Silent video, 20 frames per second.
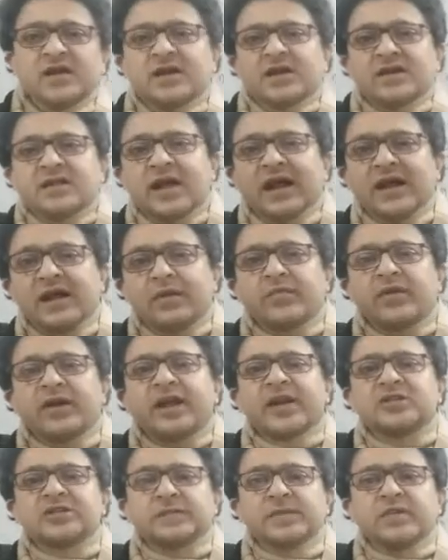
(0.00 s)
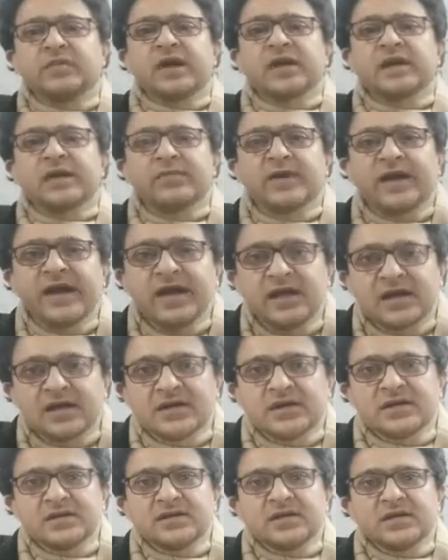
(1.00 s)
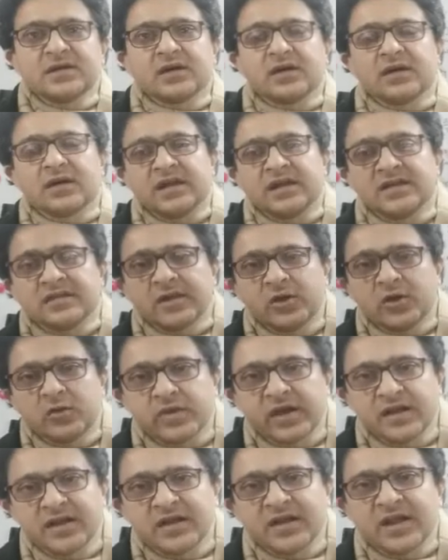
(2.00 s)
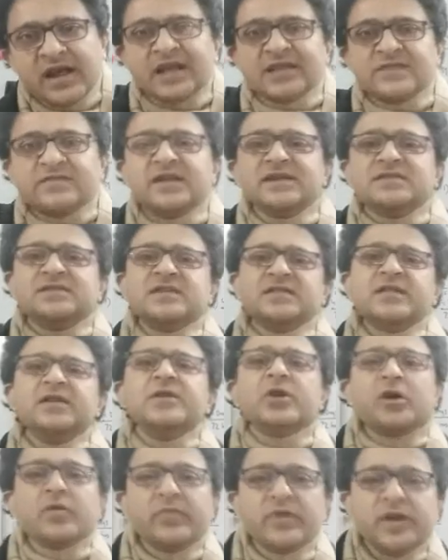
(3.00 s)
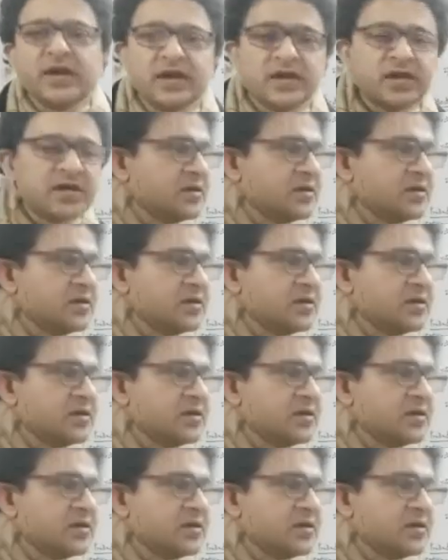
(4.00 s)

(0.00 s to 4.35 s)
That number has to be multiplied in the numerator as well as in the denominator.